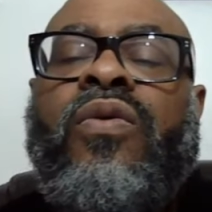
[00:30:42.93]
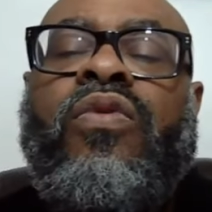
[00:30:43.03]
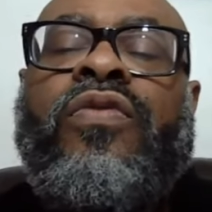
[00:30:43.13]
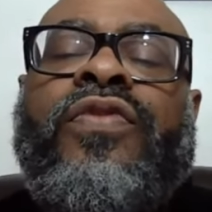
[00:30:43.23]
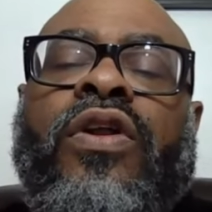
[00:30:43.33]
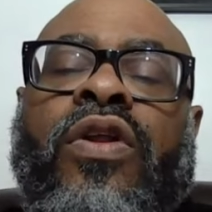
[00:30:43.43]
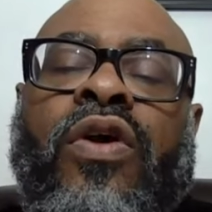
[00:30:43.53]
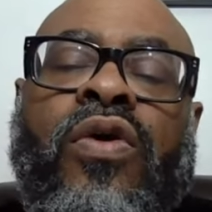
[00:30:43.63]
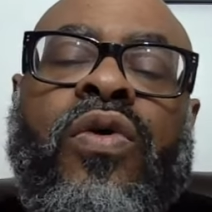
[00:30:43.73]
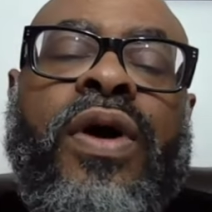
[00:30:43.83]
with the
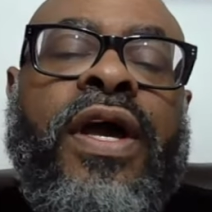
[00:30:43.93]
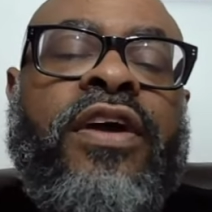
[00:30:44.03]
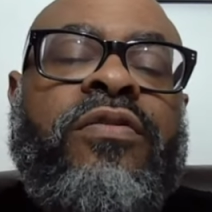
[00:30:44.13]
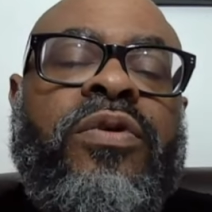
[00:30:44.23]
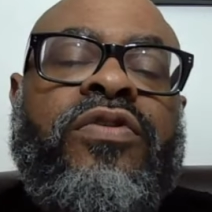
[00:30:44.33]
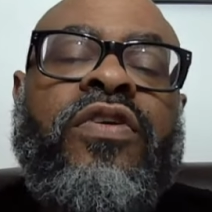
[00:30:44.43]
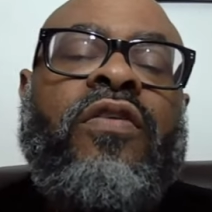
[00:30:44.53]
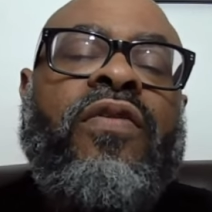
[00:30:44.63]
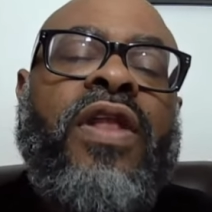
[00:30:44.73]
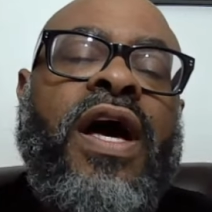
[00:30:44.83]
local experts
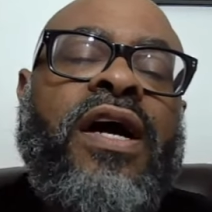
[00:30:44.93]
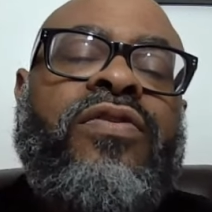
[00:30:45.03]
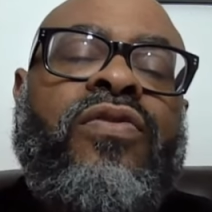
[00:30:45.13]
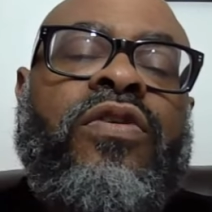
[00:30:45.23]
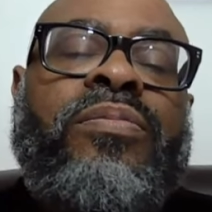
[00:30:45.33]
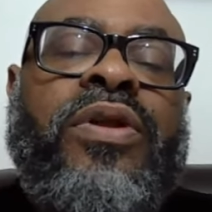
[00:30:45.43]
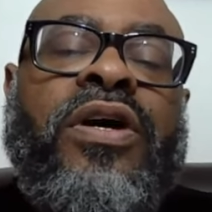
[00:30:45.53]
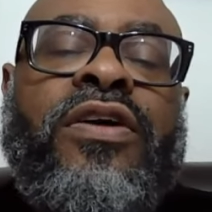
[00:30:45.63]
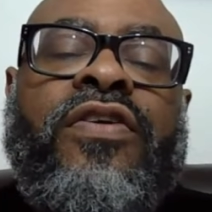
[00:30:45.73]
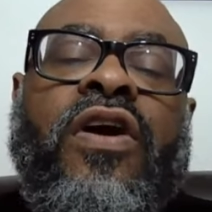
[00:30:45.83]
of Locked On
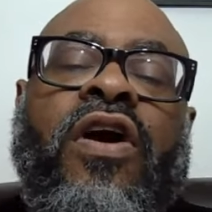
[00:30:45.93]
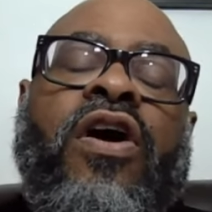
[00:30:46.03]
Plus,